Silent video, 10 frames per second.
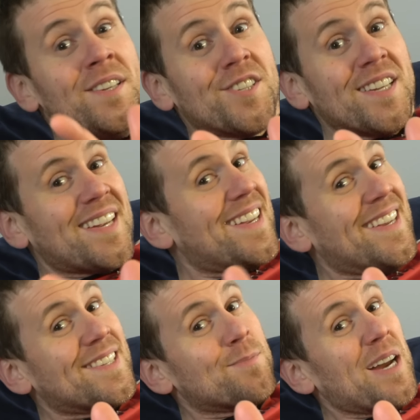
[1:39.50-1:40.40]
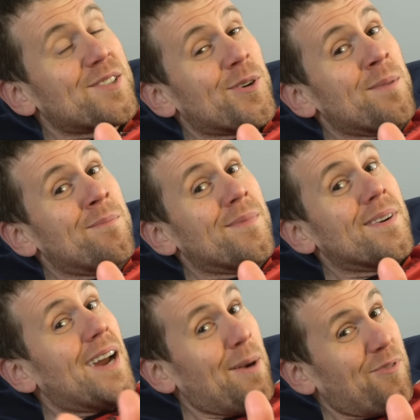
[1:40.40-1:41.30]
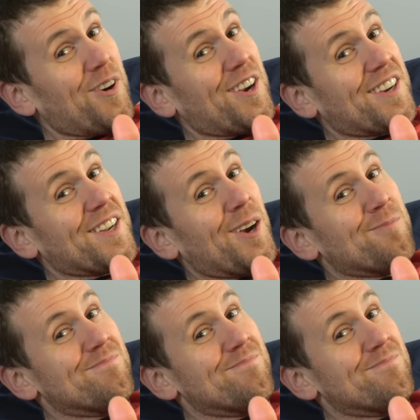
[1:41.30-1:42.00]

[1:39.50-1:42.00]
there any chance I can get some ice cream? For cookie dough.